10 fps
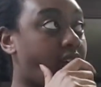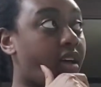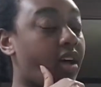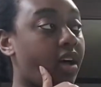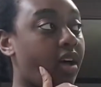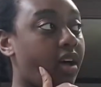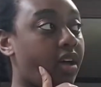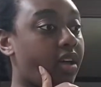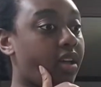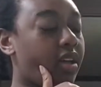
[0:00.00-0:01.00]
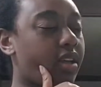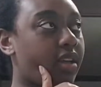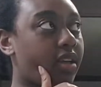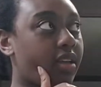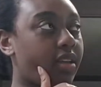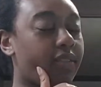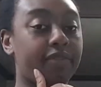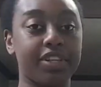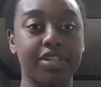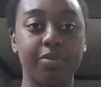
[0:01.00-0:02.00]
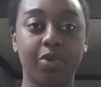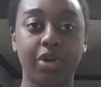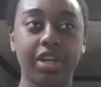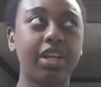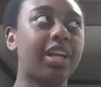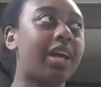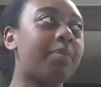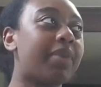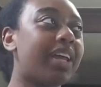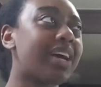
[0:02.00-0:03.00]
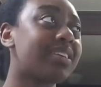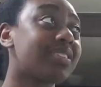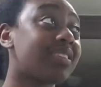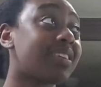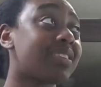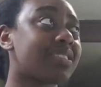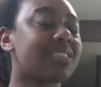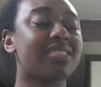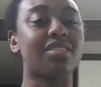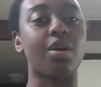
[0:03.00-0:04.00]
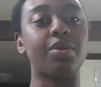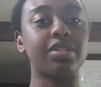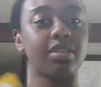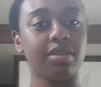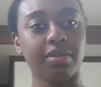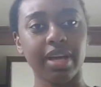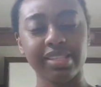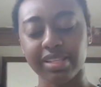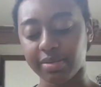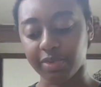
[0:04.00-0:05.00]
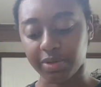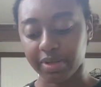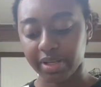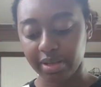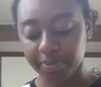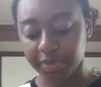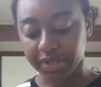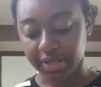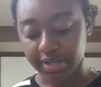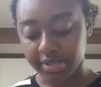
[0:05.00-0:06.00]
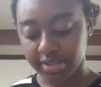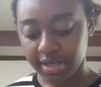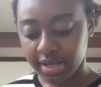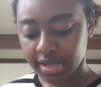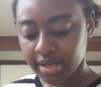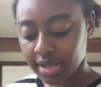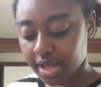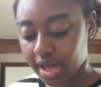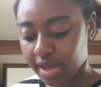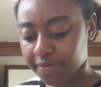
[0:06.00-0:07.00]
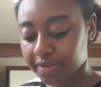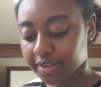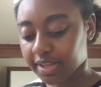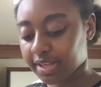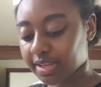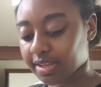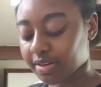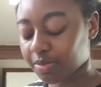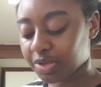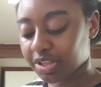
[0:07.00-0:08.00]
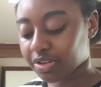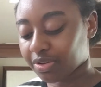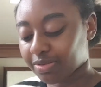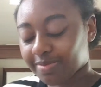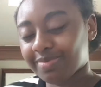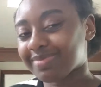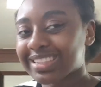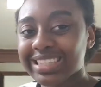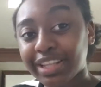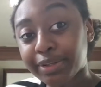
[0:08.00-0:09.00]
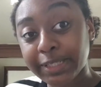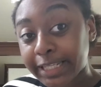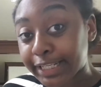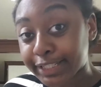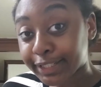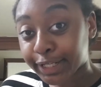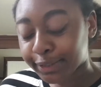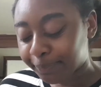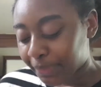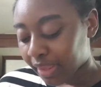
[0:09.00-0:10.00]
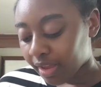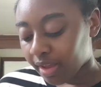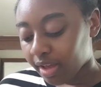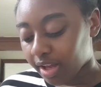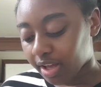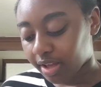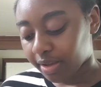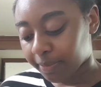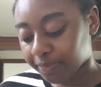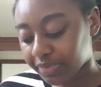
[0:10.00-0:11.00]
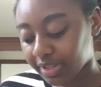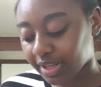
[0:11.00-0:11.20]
uh, vision board and I might actually just show it to you guys as I'm doing it because I feel like it'll be a little little teaser um,